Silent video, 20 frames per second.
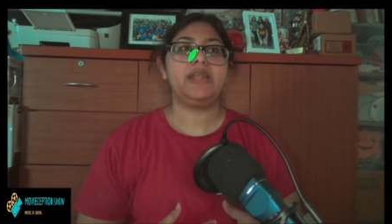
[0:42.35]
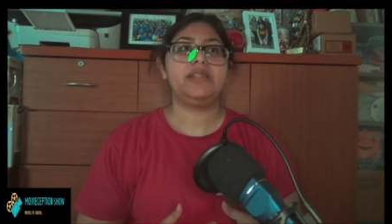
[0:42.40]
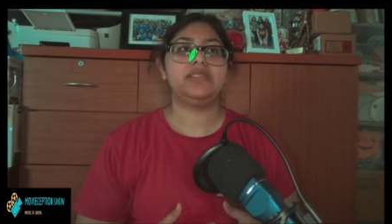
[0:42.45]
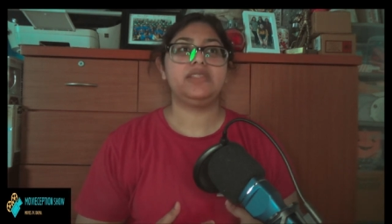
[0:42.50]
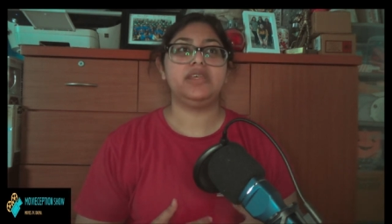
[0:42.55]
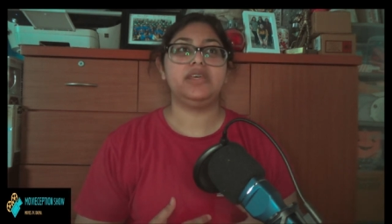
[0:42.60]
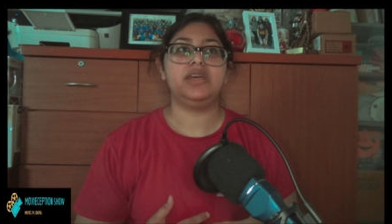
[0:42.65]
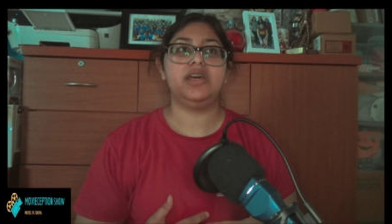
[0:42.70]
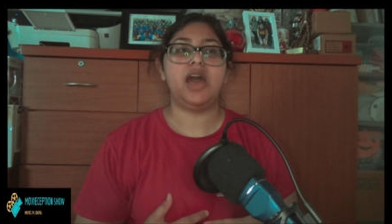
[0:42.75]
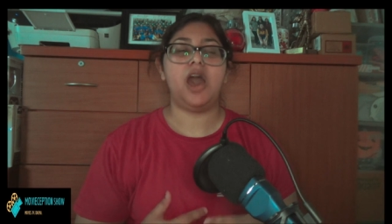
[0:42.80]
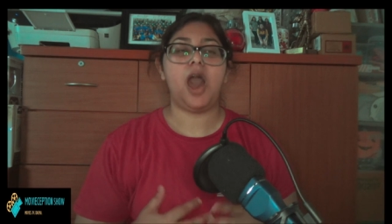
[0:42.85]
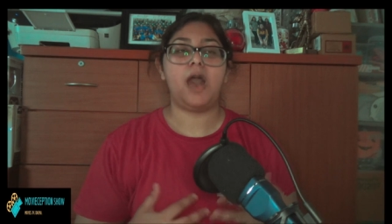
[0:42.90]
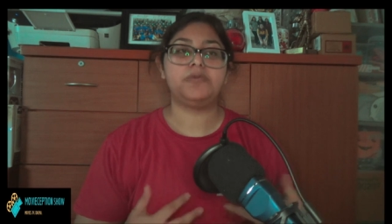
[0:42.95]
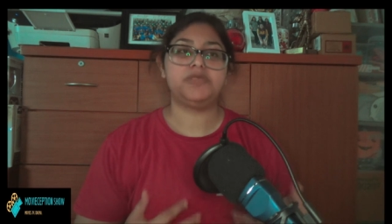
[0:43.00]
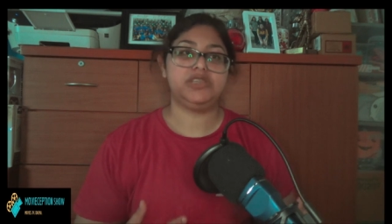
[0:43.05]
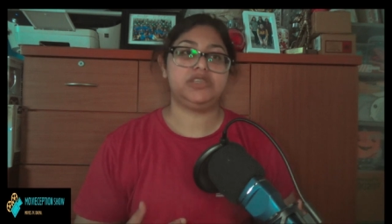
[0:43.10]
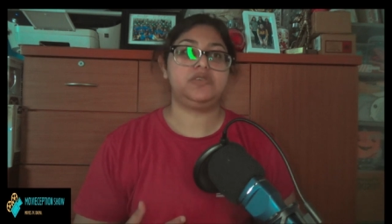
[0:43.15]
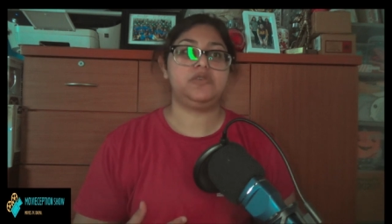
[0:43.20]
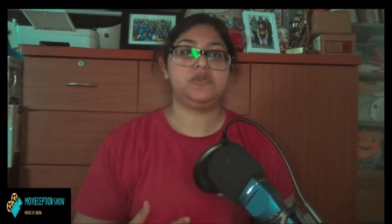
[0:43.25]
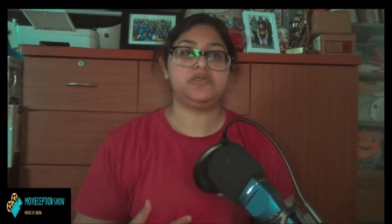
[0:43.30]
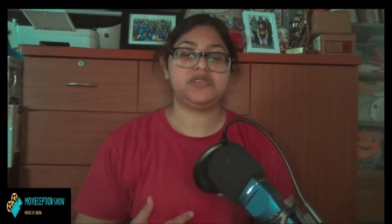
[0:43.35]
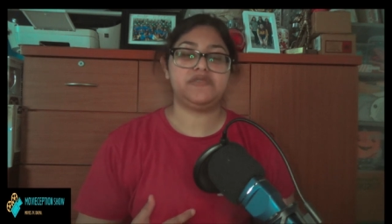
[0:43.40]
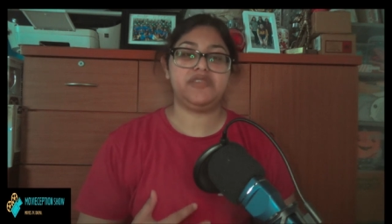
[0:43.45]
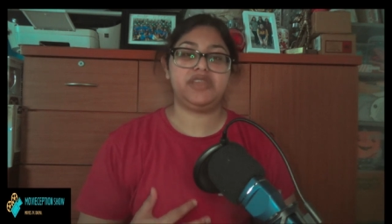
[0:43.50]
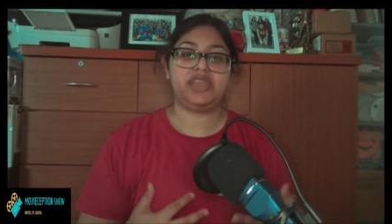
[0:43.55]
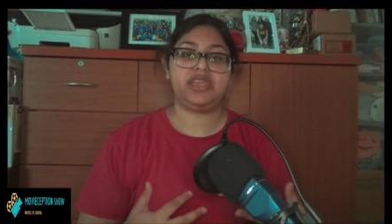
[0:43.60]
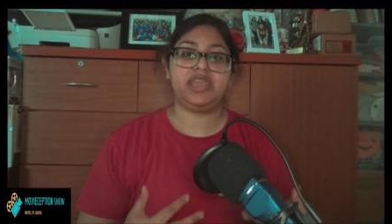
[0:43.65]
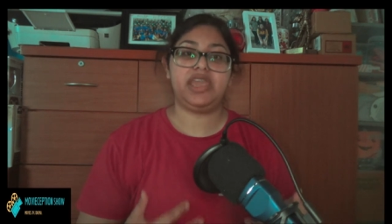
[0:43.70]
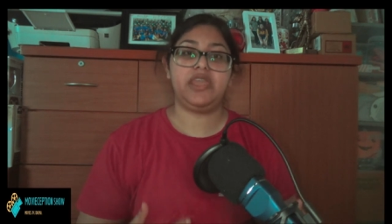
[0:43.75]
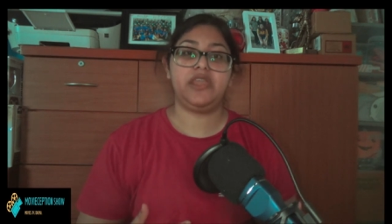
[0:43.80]
the obstacles of like
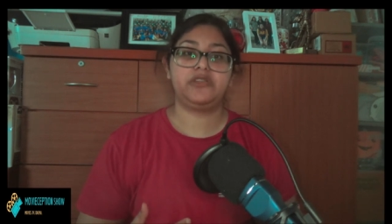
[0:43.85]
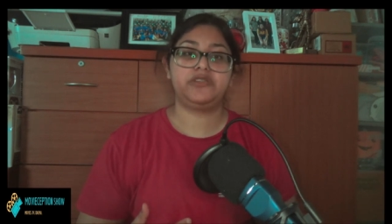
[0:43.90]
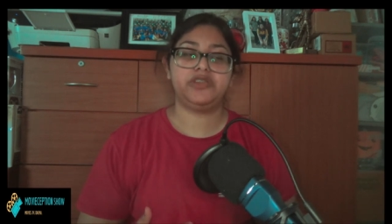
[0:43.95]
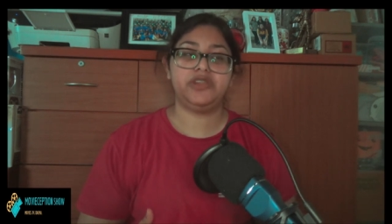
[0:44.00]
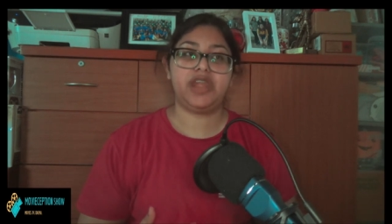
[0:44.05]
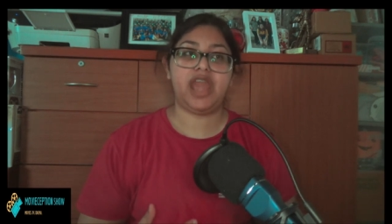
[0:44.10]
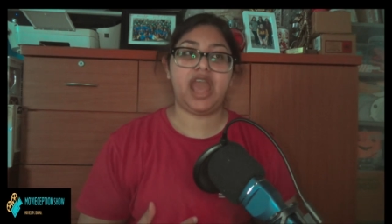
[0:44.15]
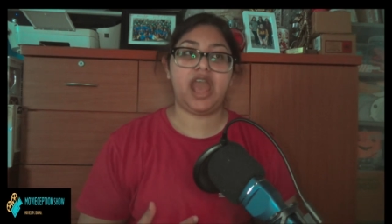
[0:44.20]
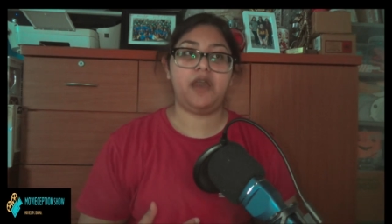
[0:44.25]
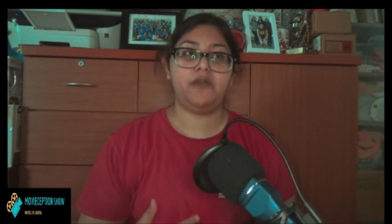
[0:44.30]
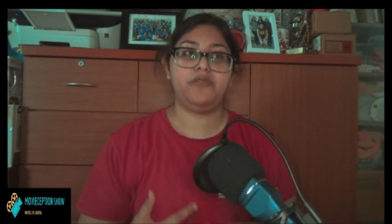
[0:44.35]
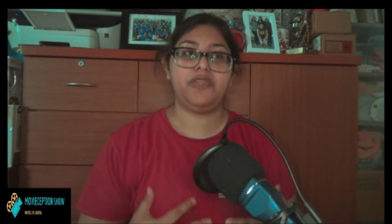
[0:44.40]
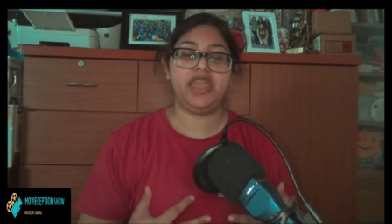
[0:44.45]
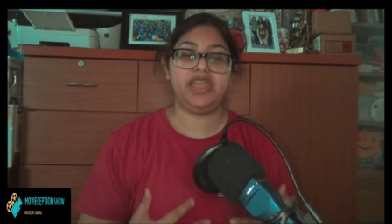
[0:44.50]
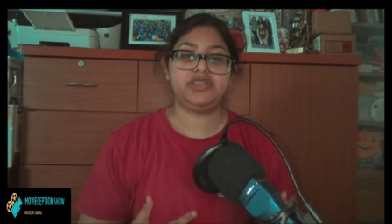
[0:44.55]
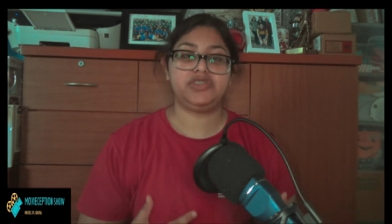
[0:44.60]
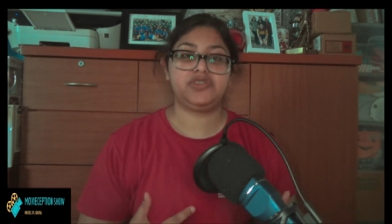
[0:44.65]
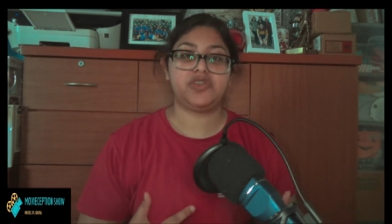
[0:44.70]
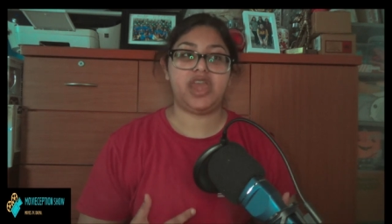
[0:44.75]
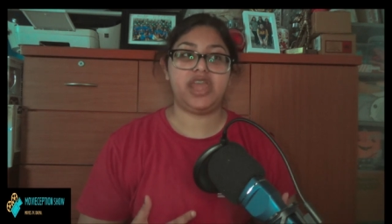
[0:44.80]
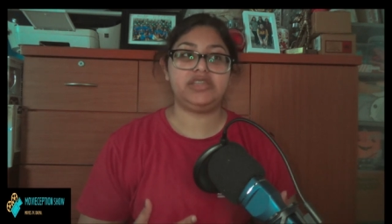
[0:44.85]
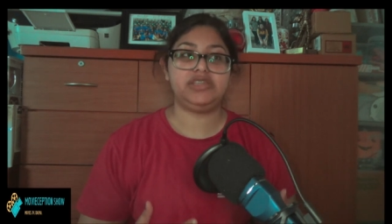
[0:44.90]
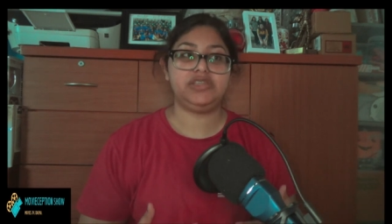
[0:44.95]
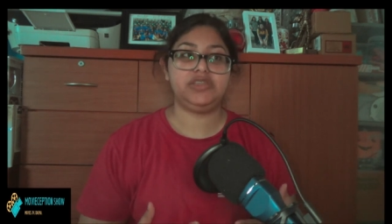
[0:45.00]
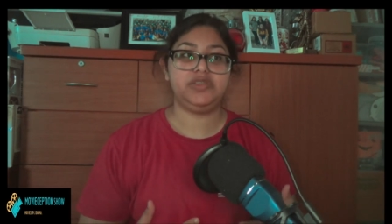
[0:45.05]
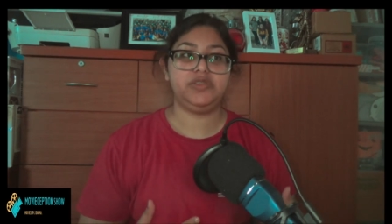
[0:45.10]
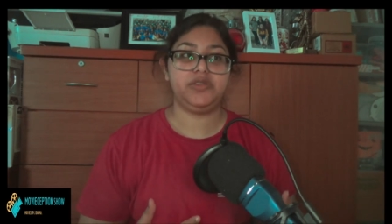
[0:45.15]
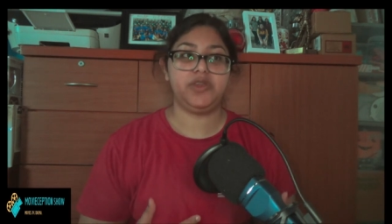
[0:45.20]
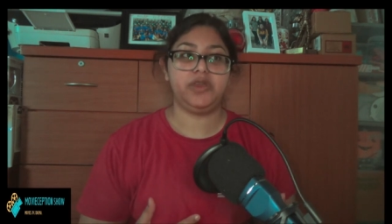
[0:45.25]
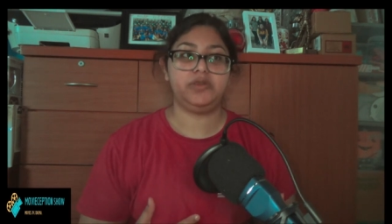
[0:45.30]
the character and how they try to,
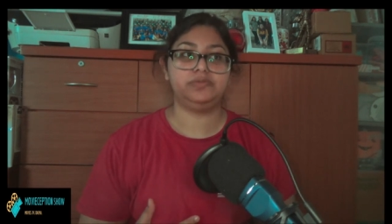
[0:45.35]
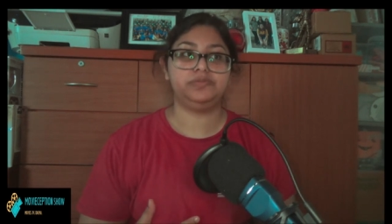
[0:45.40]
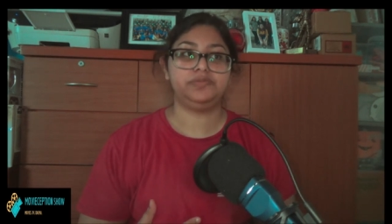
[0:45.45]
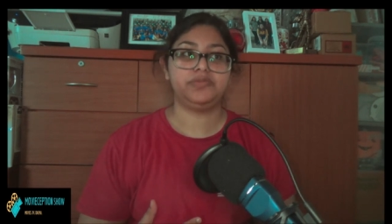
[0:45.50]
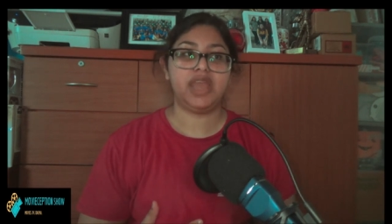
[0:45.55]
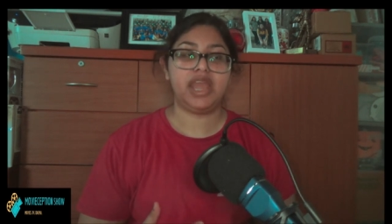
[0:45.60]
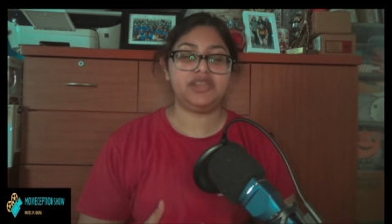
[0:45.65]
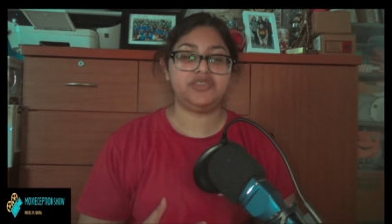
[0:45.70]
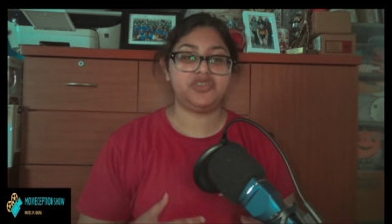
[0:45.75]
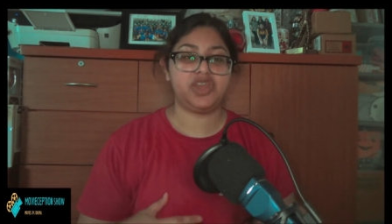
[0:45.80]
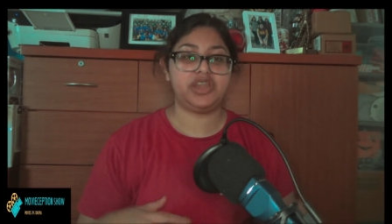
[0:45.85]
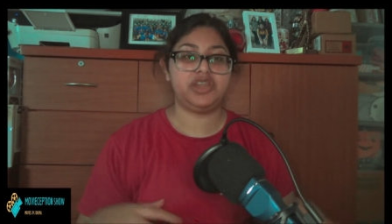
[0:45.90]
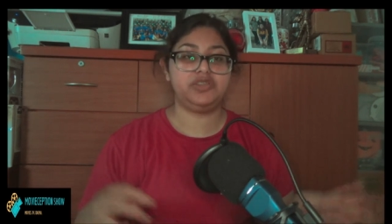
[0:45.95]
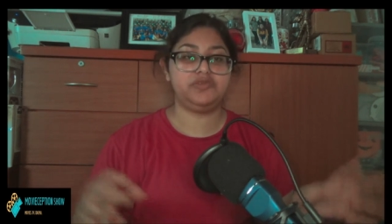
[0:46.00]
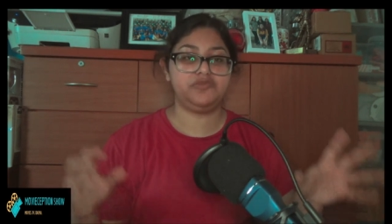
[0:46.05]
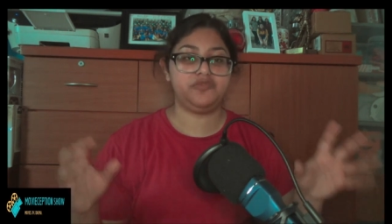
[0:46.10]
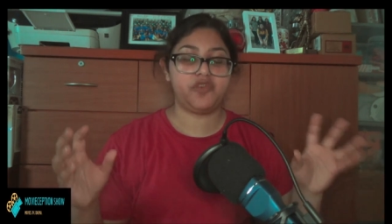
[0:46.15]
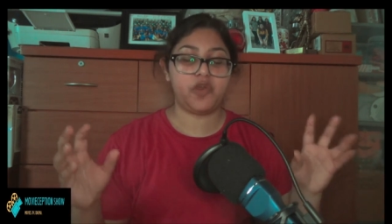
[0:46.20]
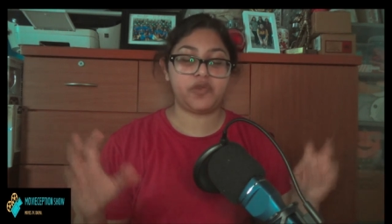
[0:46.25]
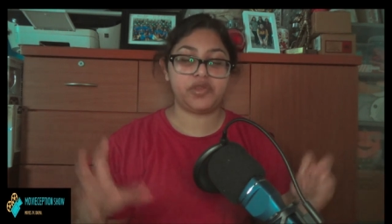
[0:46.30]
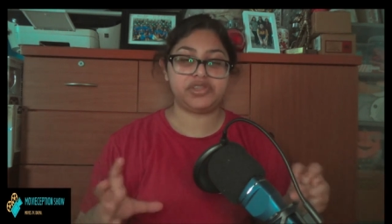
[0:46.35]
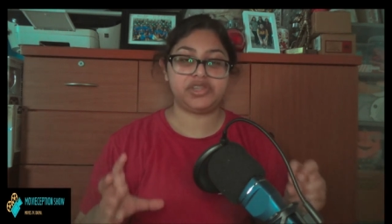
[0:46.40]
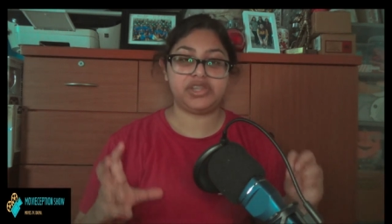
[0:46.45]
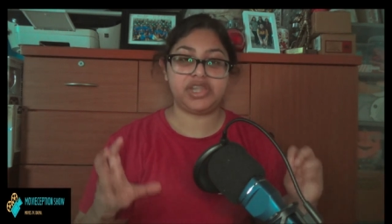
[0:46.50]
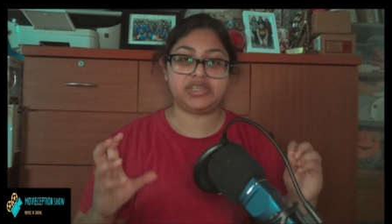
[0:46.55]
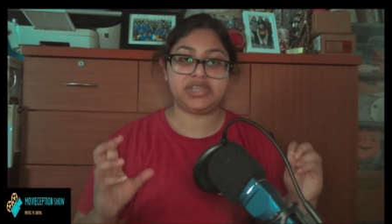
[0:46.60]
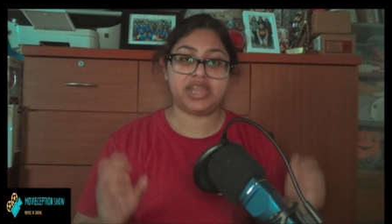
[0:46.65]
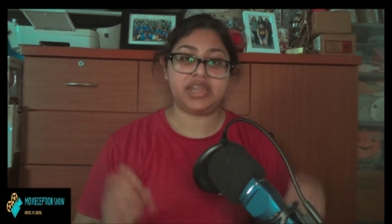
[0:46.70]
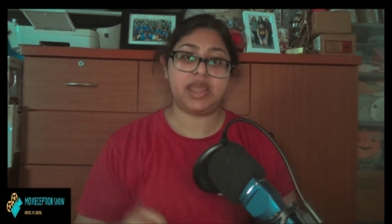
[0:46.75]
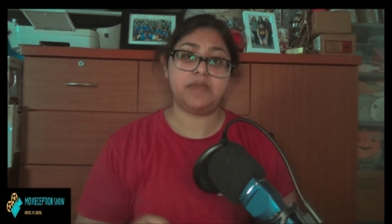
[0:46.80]
you know, and trying to focus on the
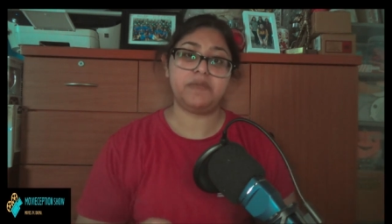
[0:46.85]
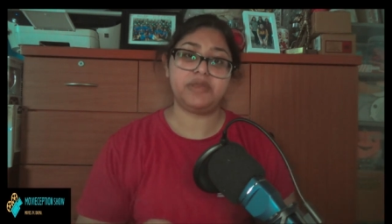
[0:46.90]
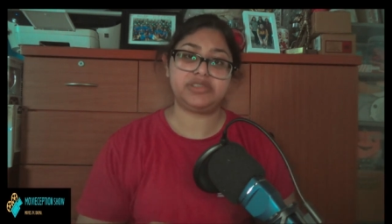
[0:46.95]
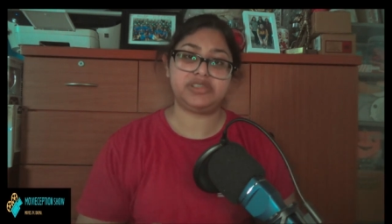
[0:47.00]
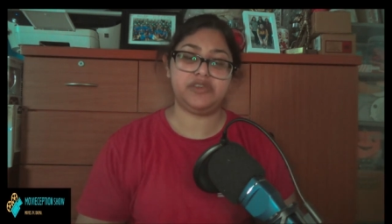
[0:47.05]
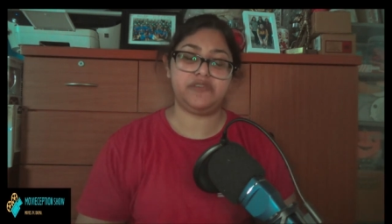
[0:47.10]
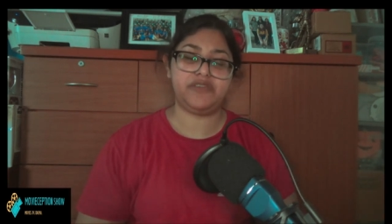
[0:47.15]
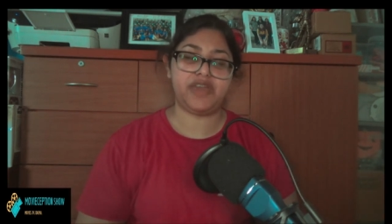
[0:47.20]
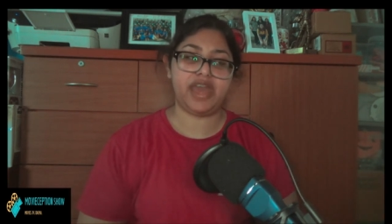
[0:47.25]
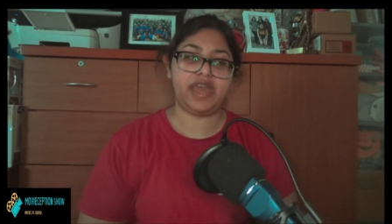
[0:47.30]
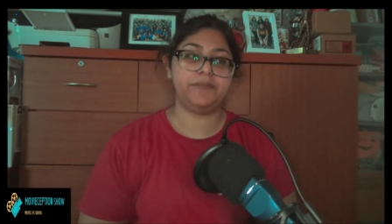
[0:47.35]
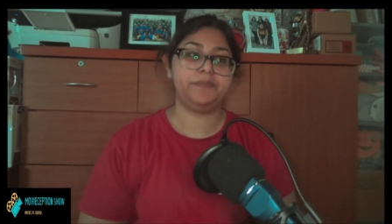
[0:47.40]
dynamics of that.